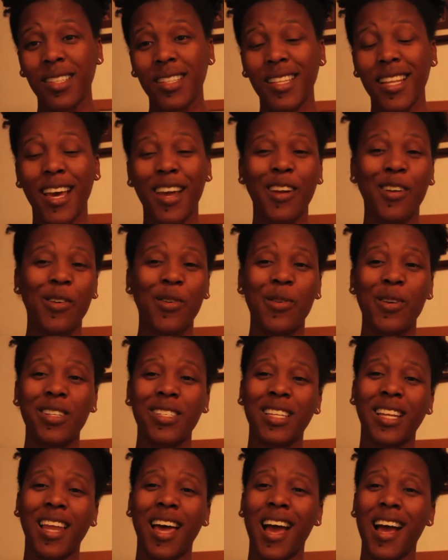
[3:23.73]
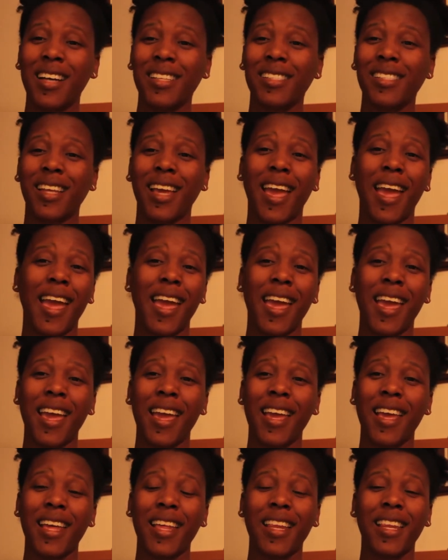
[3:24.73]
that are going to last
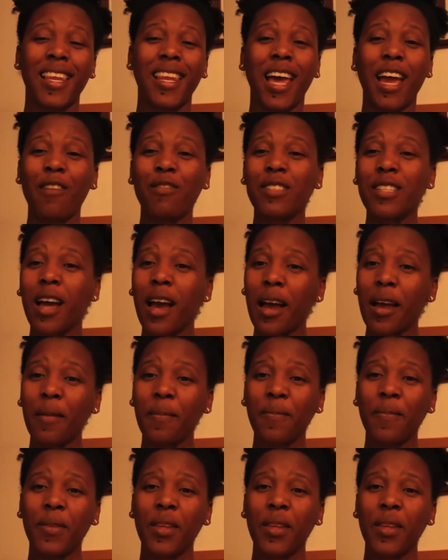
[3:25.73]
a lifetime.